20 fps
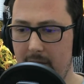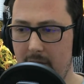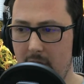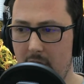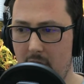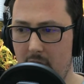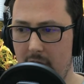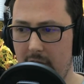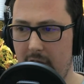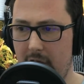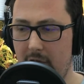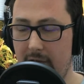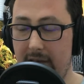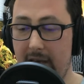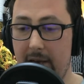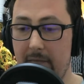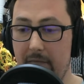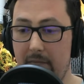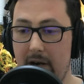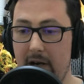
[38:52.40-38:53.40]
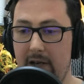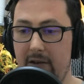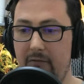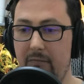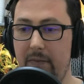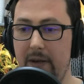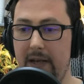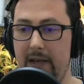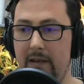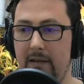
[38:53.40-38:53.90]
Olio. That might have
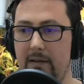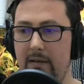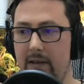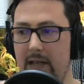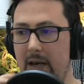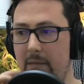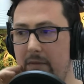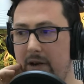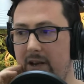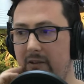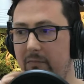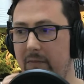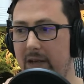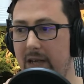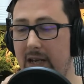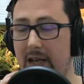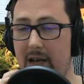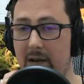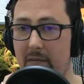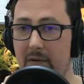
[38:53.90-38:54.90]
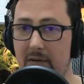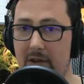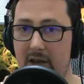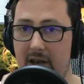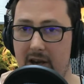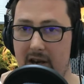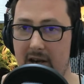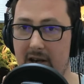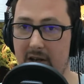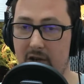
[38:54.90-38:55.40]
been it.
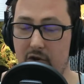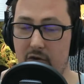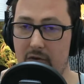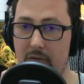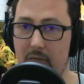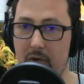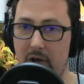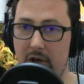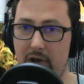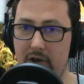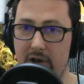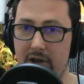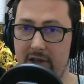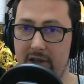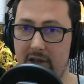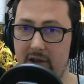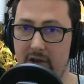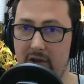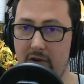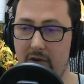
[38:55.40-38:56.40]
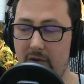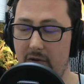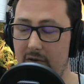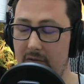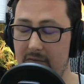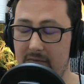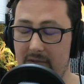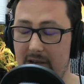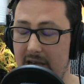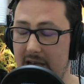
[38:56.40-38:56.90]
I do apologize. I
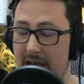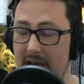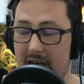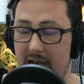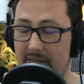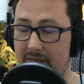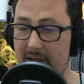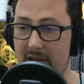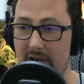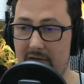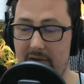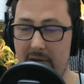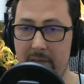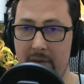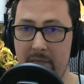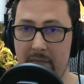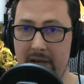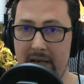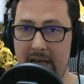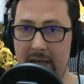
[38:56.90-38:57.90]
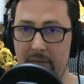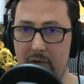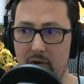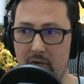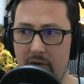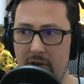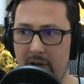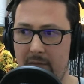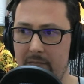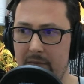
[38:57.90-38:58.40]
can't remember names or
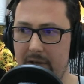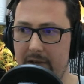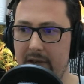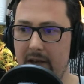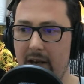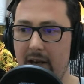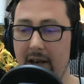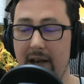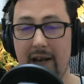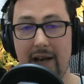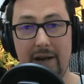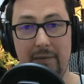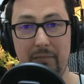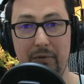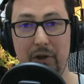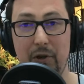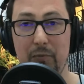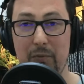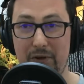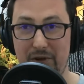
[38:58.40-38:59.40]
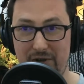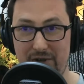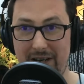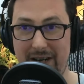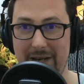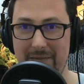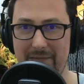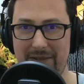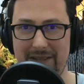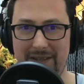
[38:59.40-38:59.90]
numbers. I'm good with
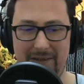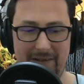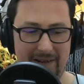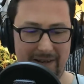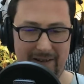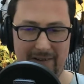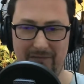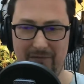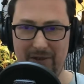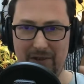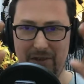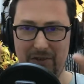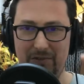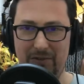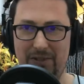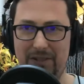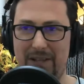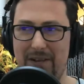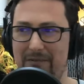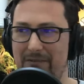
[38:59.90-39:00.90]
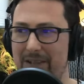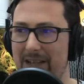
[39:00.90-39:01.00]
shapes and visual stuff.